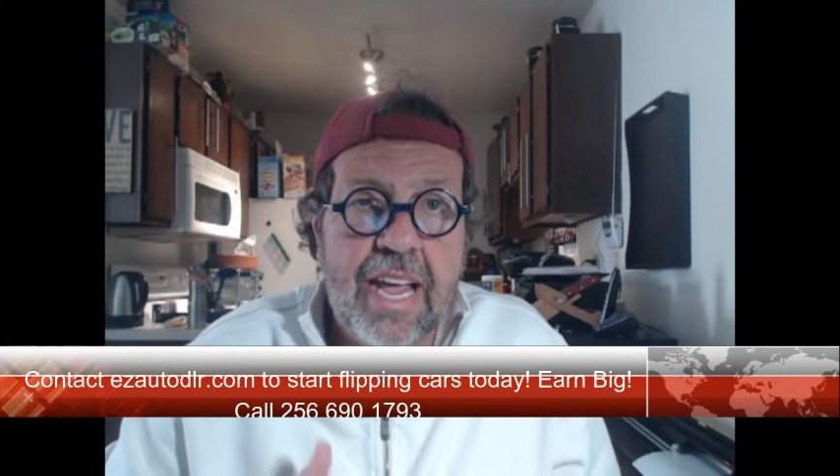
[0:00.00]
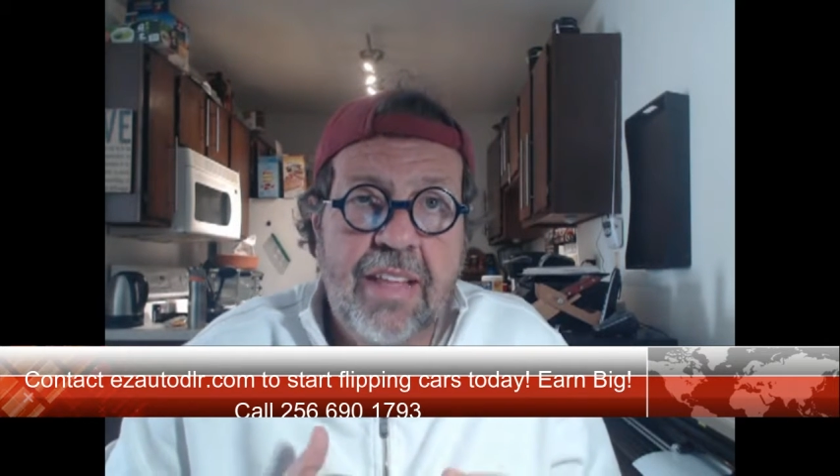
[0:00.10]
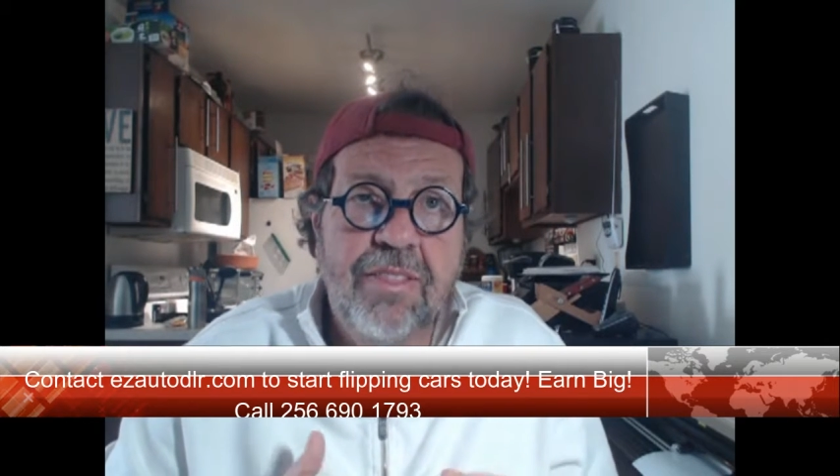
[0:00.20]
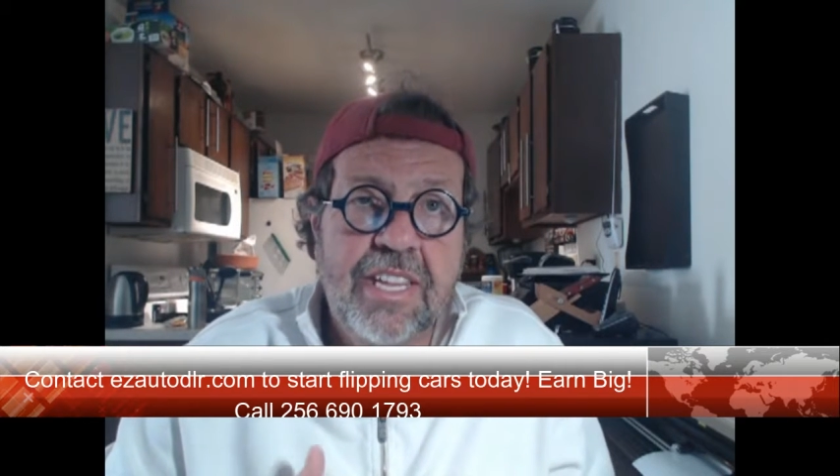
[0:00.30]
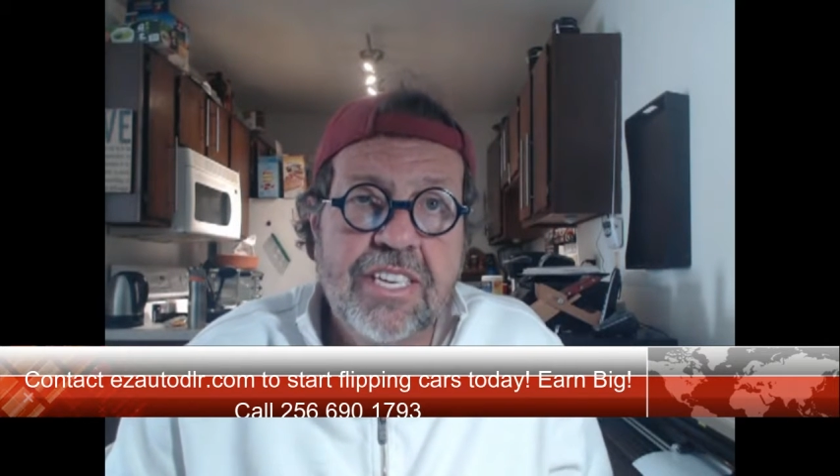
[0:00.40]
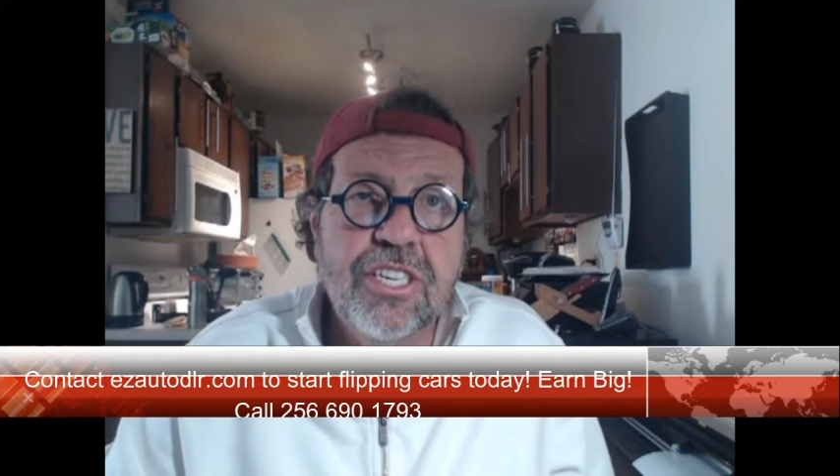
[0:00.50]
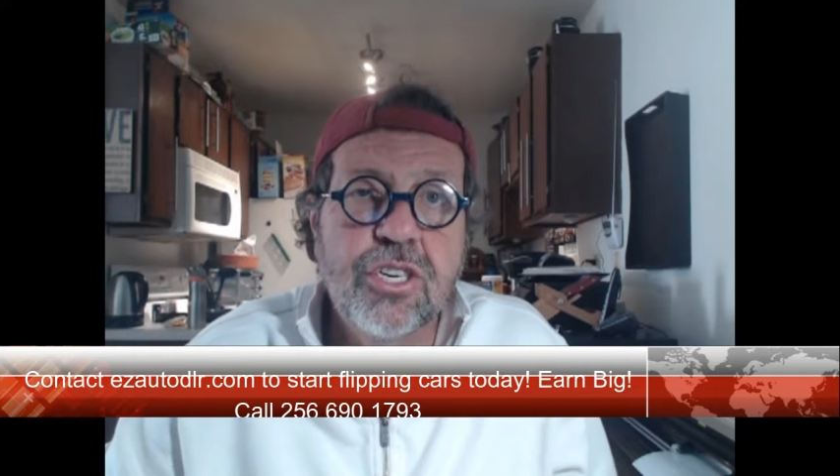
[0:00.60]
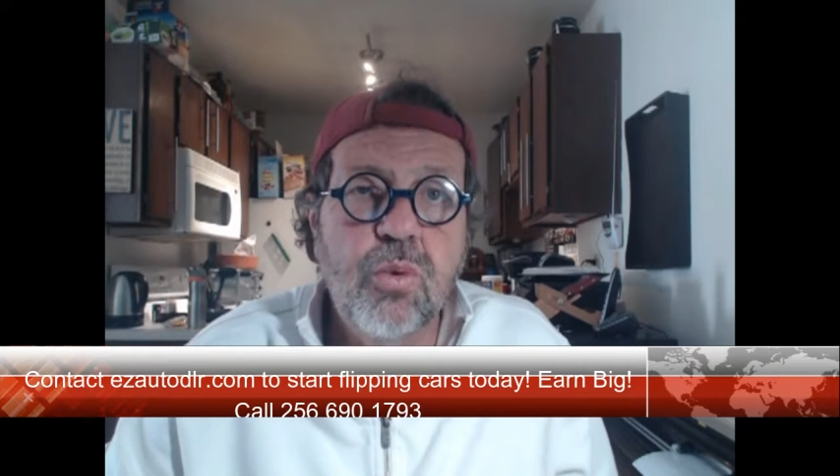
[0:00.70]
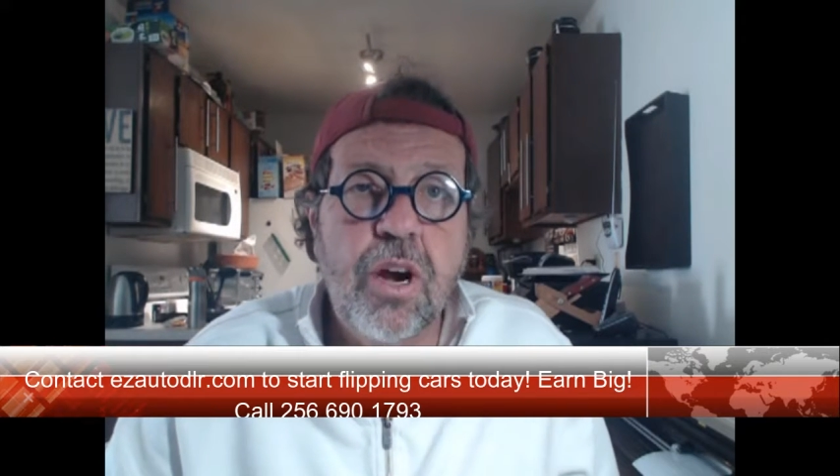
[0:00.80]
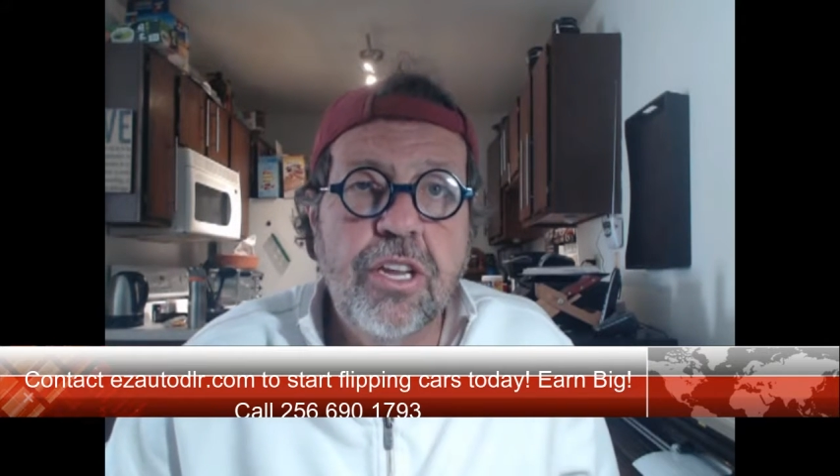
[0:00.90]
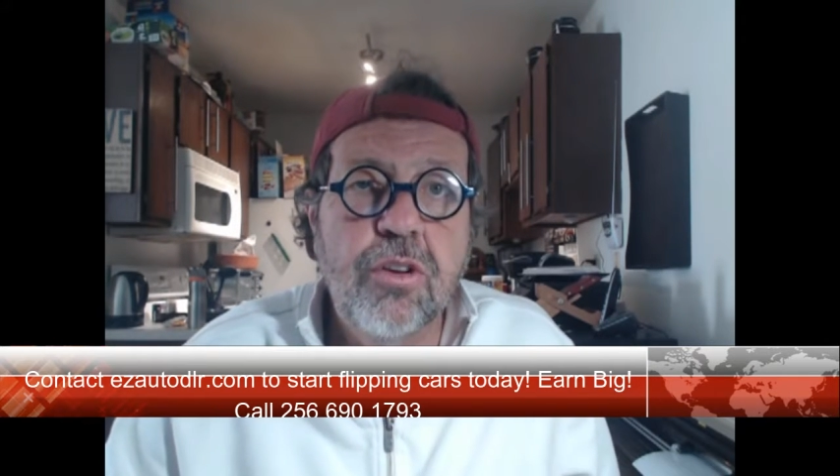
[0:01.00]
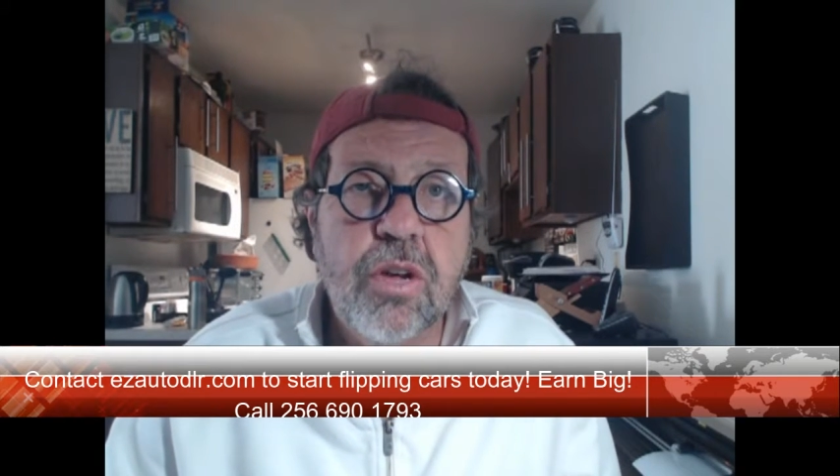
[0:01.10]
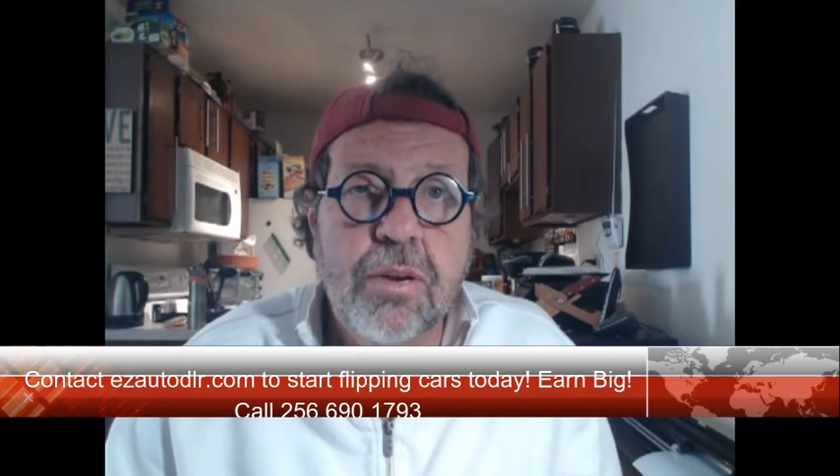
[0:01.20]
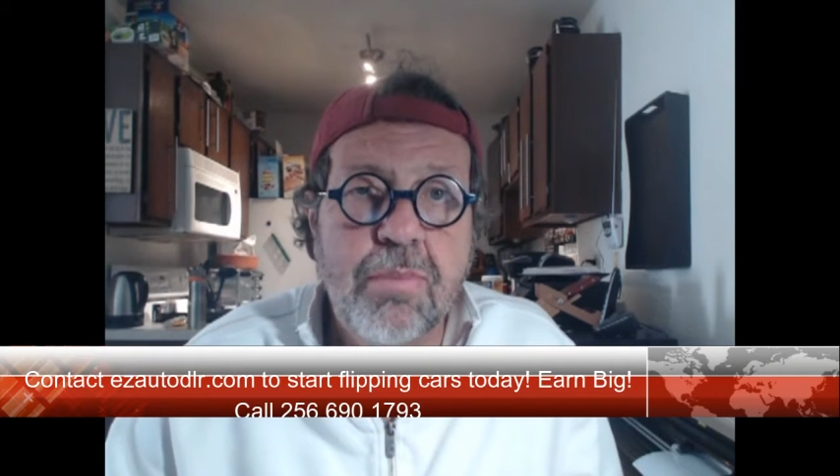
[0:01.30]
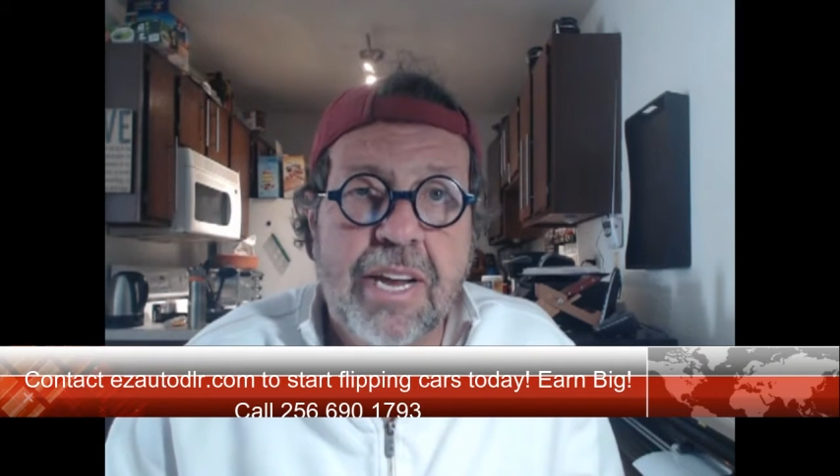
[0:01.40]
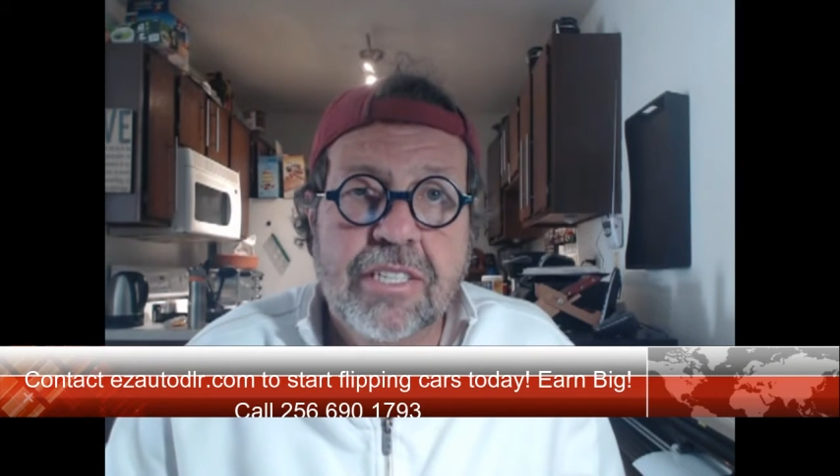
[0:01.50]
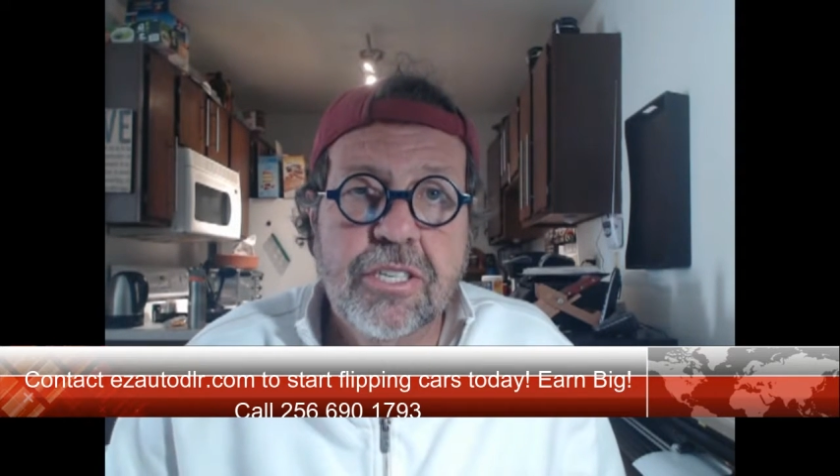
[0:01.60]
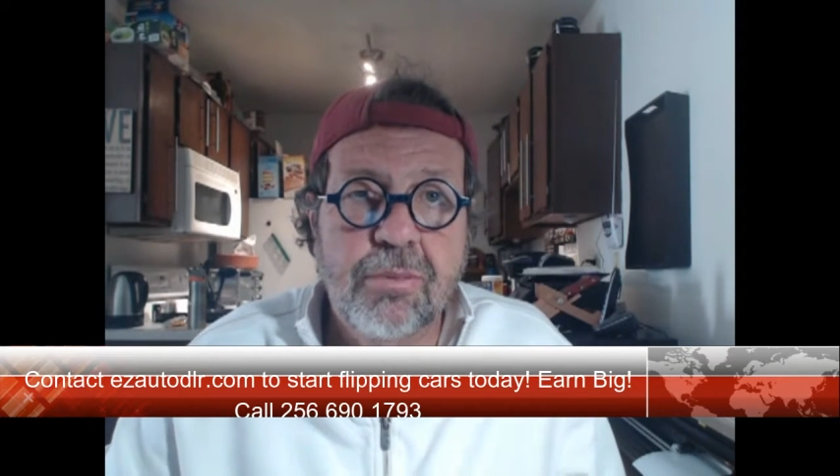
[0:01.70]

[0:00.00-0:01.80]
and this is where you can make